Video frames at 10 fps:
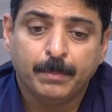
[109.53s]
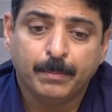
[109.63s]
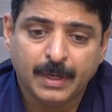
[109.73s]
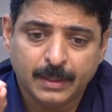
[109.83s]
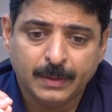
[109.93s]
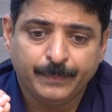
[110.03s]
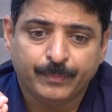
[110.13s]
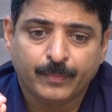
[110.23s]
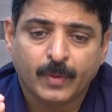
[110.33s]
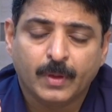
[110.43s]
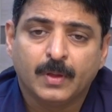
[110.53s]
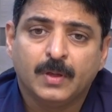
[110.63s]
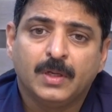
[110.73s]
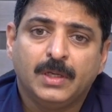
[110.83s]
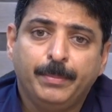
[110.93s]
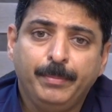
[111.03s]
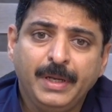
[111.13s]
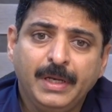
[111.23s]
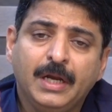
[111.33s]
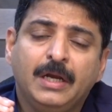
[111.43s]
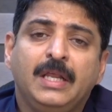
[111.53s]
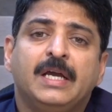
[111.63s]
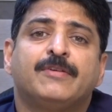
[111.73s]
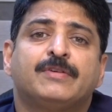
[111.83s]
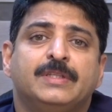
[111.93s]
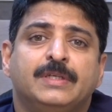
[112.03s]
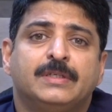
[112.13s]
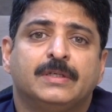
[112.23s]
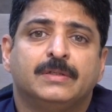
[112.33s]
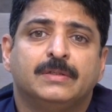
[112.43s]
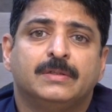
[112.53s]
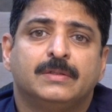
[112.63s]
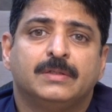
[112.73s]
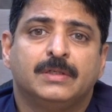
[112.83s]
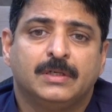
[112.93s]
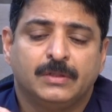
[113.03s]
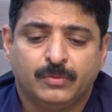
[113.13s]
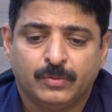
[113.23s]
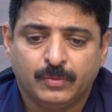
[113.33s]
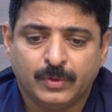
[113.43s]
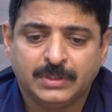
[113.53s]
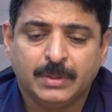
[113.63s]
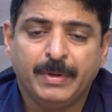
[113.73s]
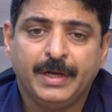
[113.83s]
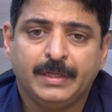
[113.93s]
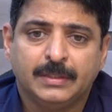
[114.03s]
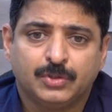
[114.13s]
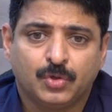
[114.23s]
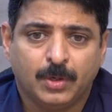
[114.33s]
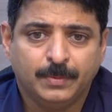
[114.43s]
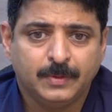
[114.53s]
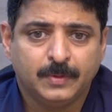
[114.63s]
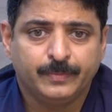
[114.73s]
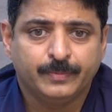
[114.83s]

But immediately after that, once the bleeding stops,